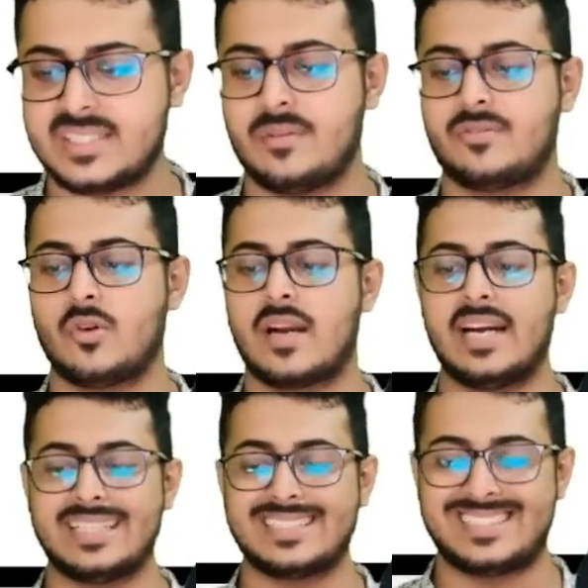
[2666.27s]
Some of you are
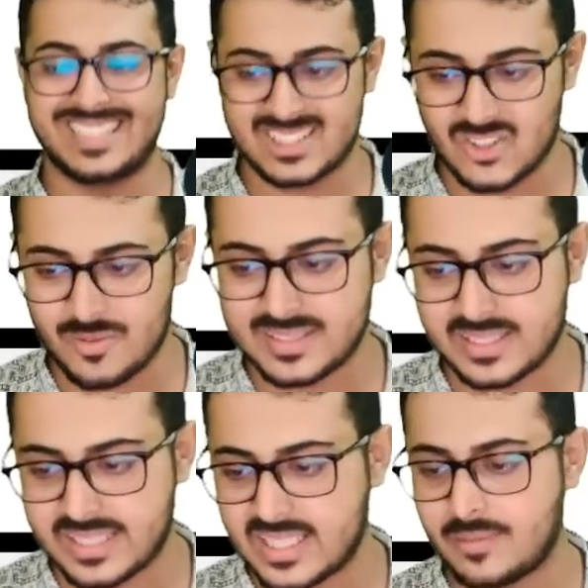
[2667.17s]
writing
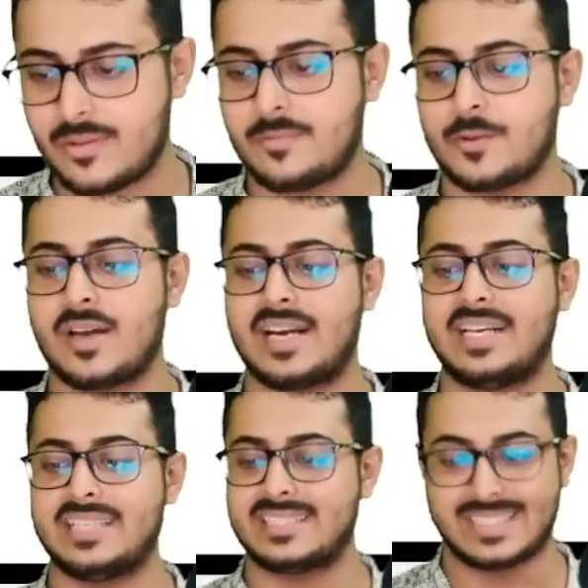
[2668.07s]
6,3. Some of you are
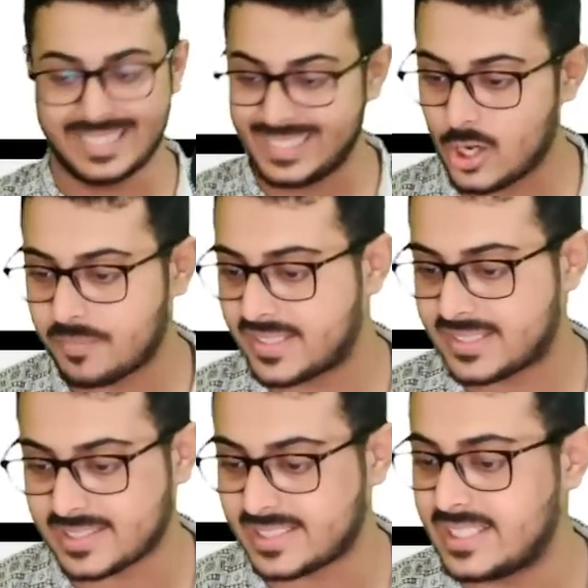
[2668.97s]
writing
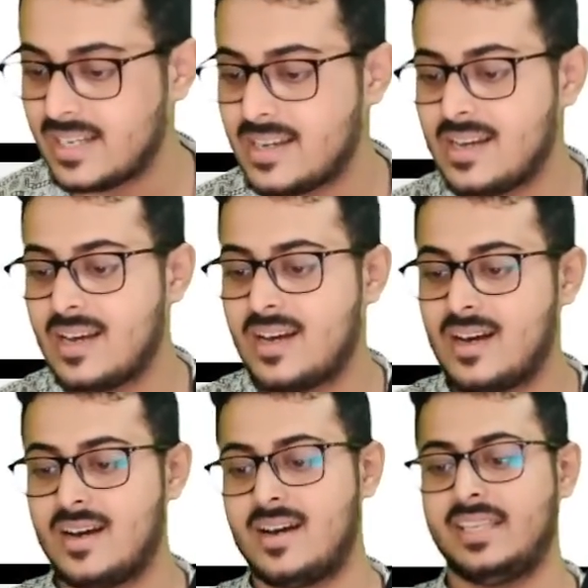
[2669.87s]
3,3.
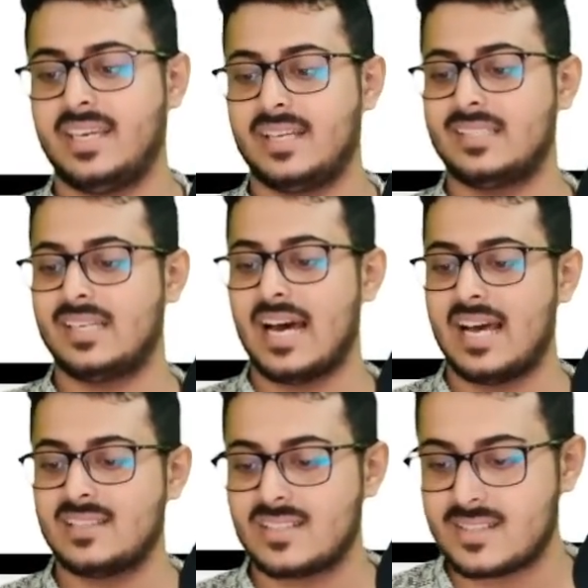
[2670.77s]
Any other
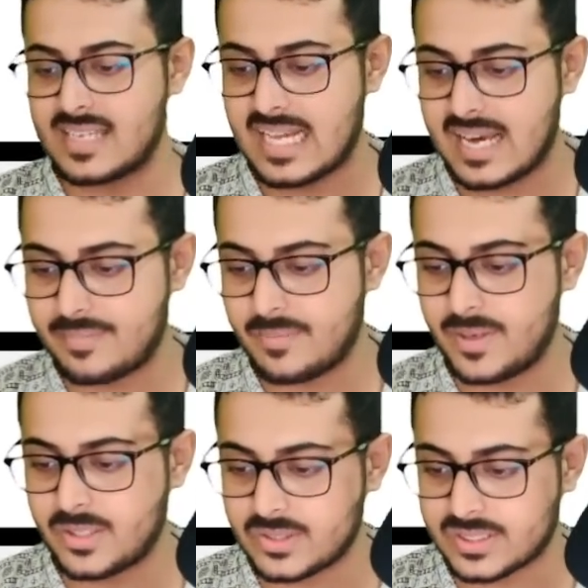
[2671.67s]
answers that I'm
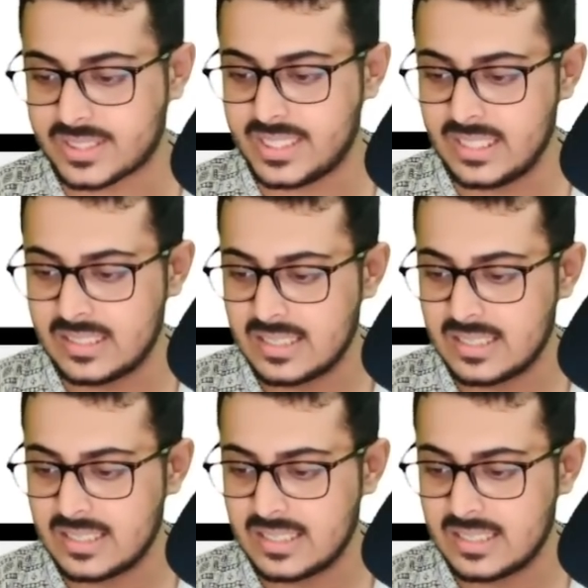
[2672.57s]
able to see?